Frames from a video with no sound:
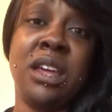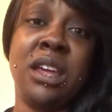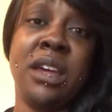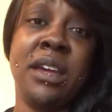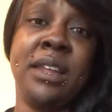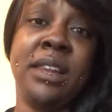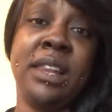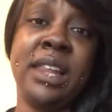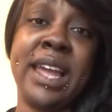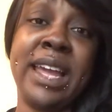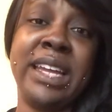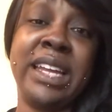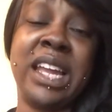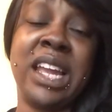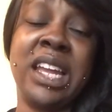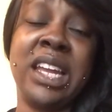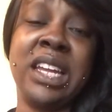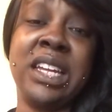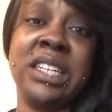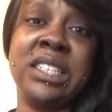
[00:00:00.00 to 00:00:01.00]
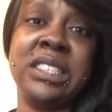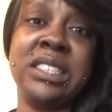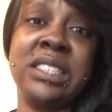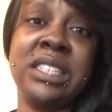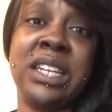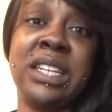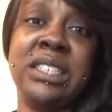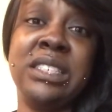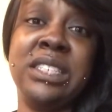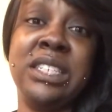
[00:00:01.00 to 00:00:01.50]
a leggings
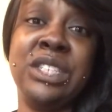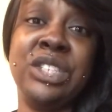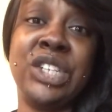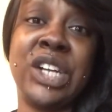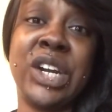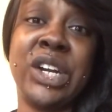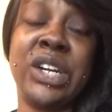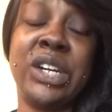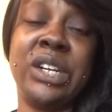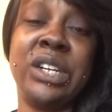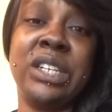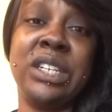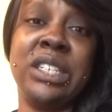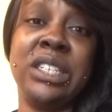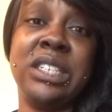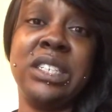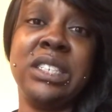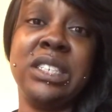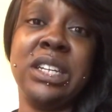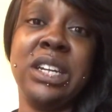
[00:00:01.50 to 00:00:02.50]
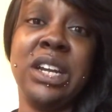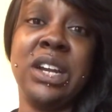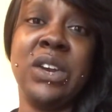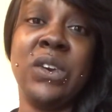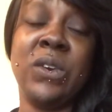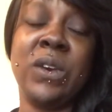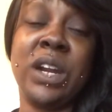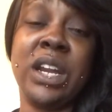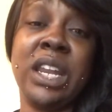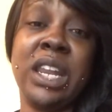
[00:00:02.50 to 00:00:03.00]
and t-shirt
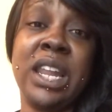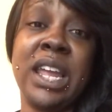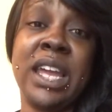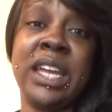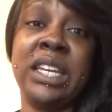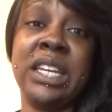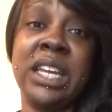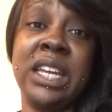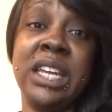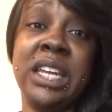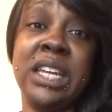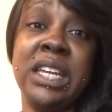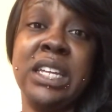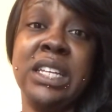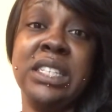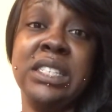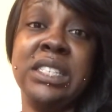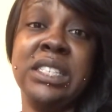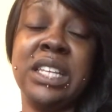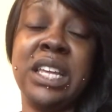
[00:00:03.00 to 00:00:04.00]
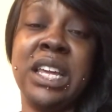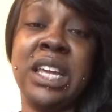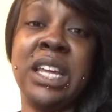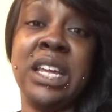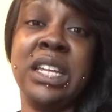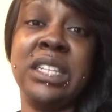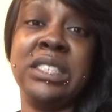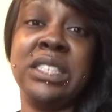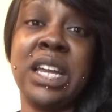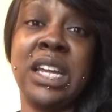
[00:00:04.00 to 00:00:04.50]
or a leggings
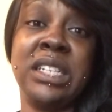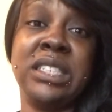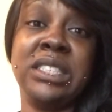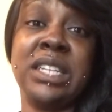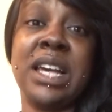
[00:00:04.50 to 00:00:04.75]
and tank